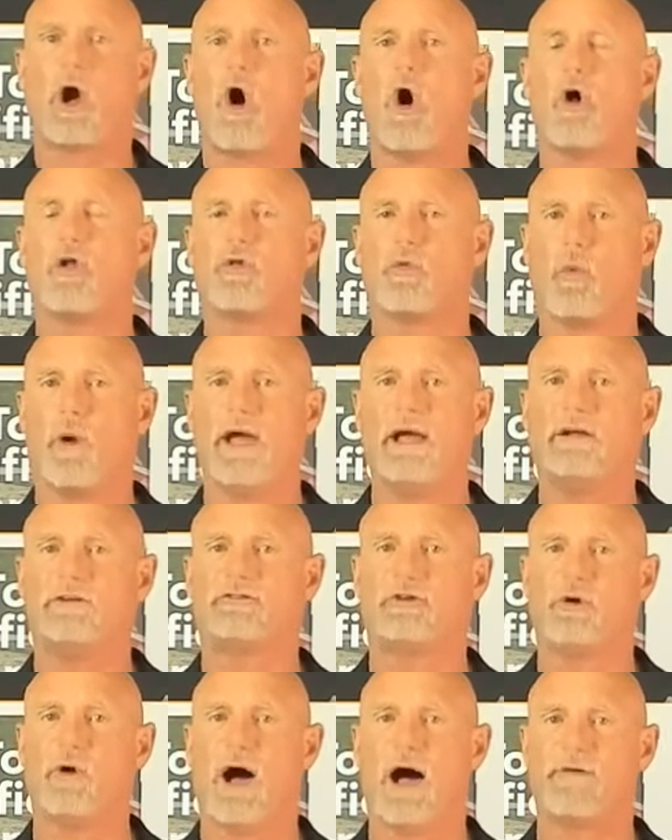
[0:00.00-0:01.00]
all the way
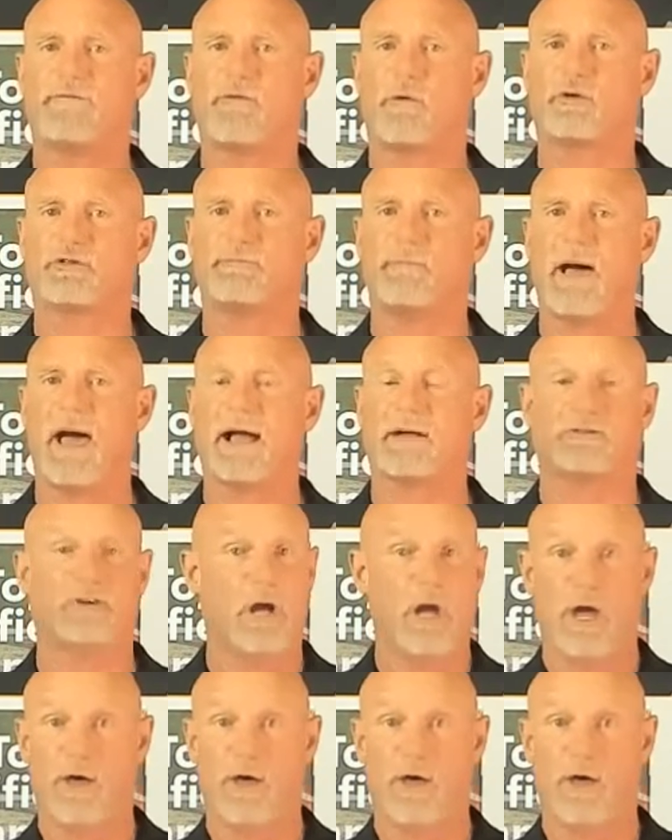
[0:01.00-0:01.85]
to iForce Max,